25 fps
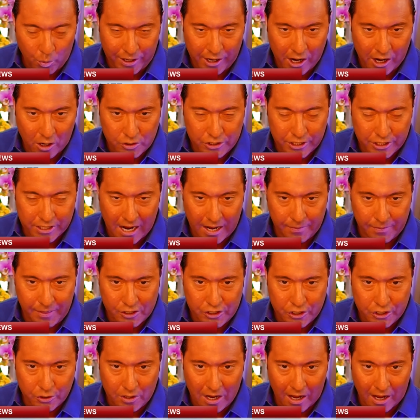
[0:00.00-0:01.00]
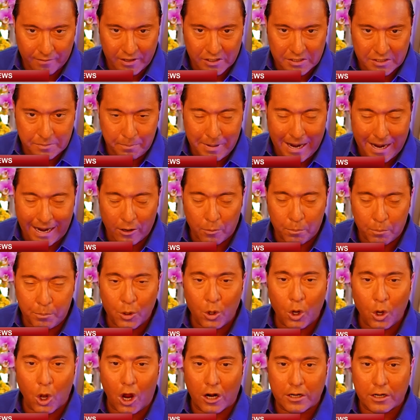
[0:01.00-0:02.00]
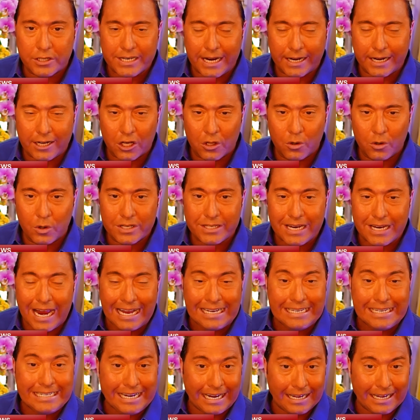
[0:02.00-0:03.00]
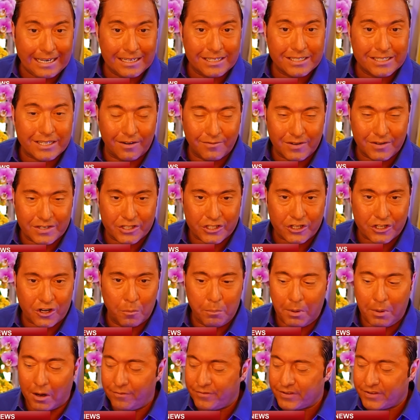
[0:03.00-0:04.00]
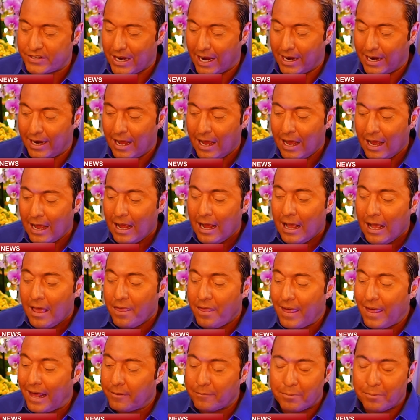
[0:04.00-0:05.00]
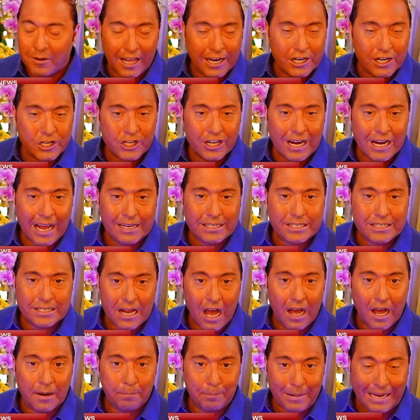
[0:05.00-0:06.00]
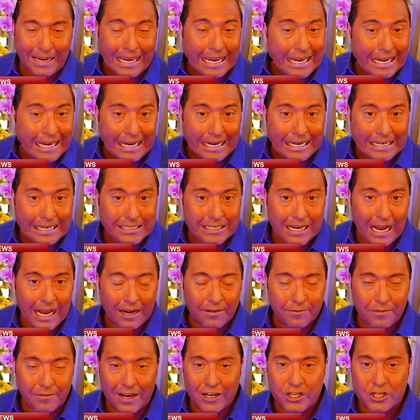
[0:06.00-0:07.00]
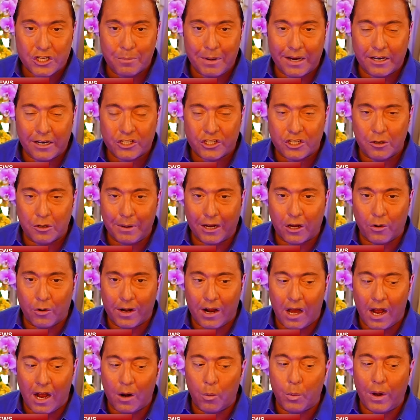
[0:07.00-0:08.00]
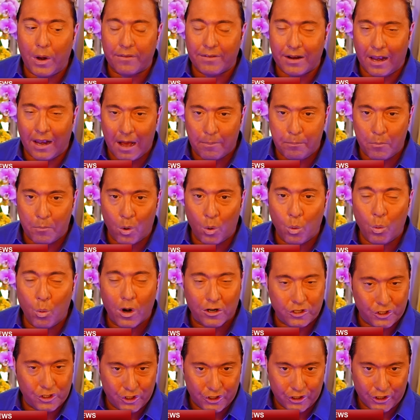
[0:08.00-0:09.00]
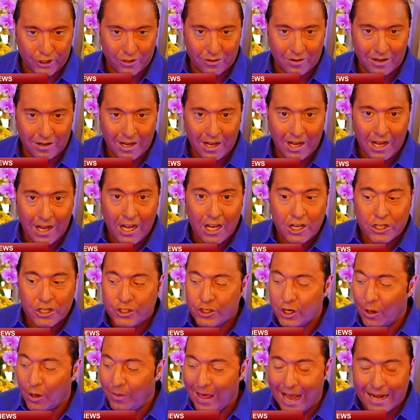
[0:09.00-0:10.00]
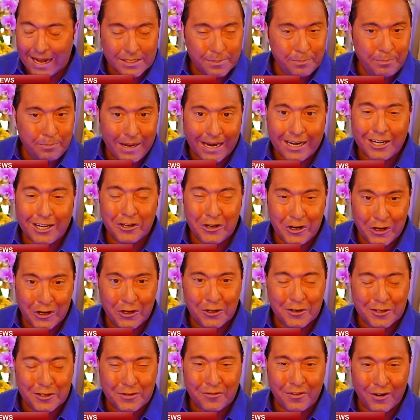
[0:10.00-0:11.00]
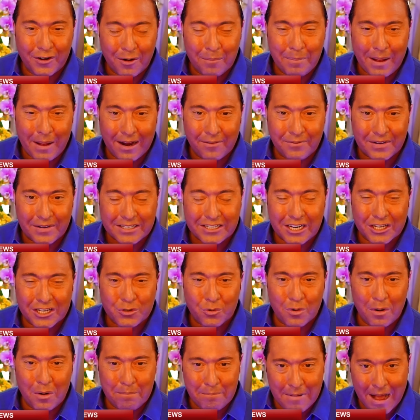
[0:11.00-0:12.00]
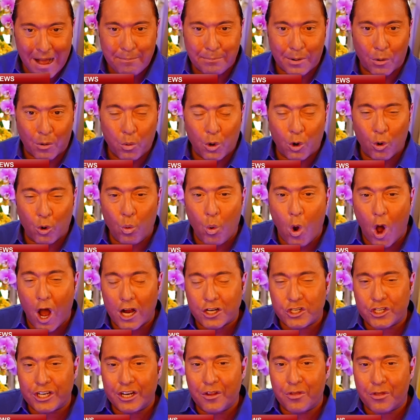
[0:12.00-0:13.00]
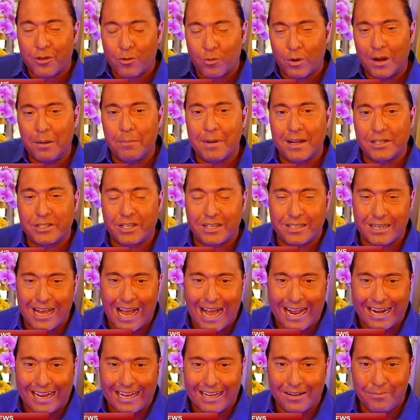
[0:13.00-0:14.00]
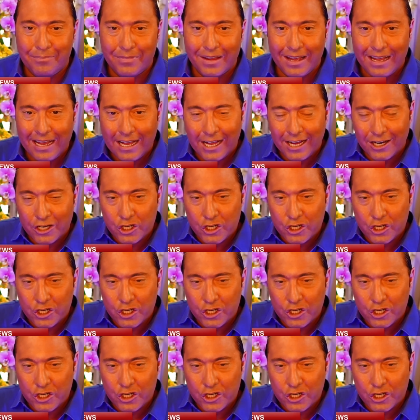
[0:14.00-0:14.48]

We know tonight that two governors, Bullard, St. Louis, and Daly, San Francisco, both say that inflation has not peaked and inflation may still be going higher. We have a lot more work to do. So that's big news for your benefits because remember, we're watching three months of data.